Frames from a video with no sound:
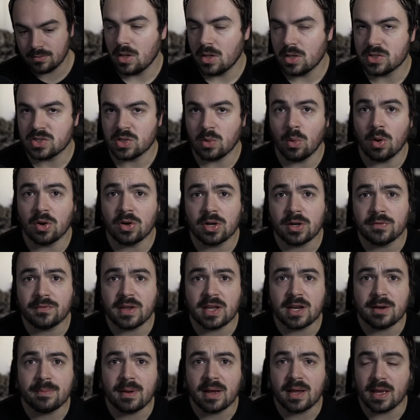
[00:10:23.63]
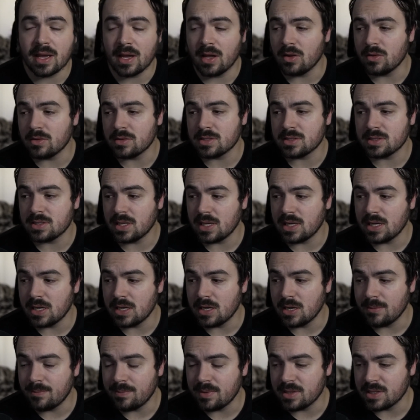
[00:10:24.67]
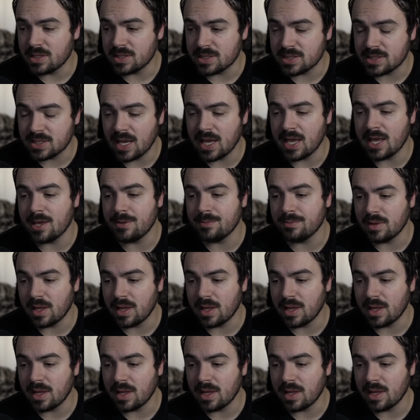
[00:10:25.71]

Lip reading: So I wonder if anybody else ended up in the same